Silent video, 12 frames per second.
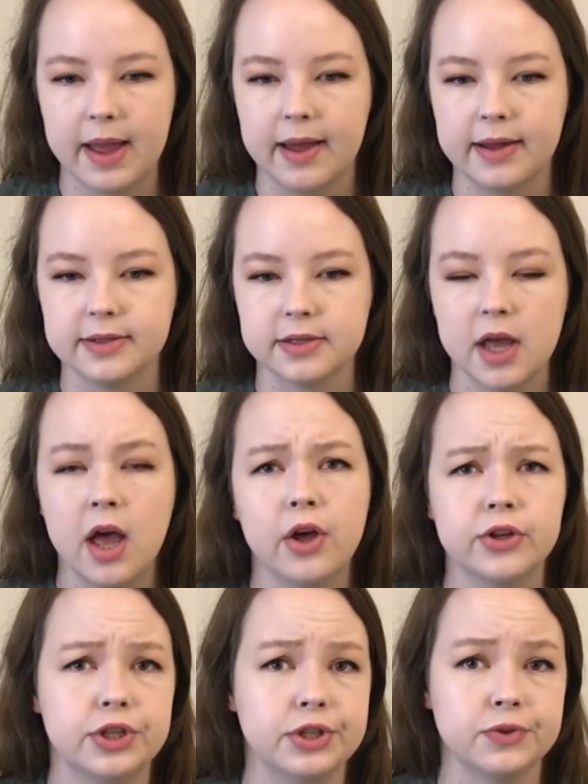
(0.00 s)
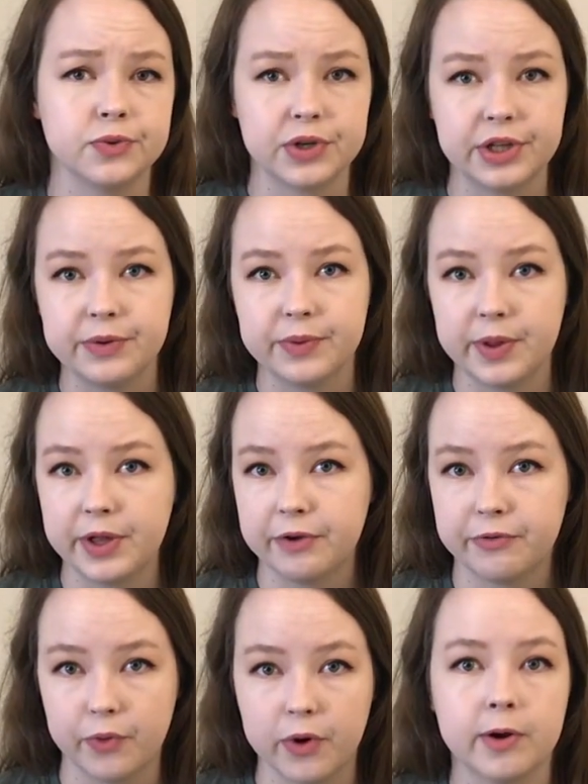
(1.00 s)
and she's really, really
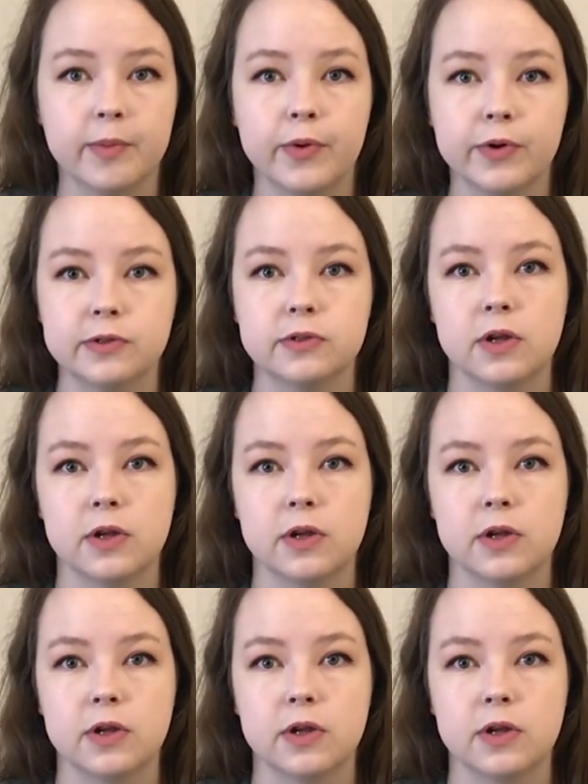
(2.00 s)
affordable.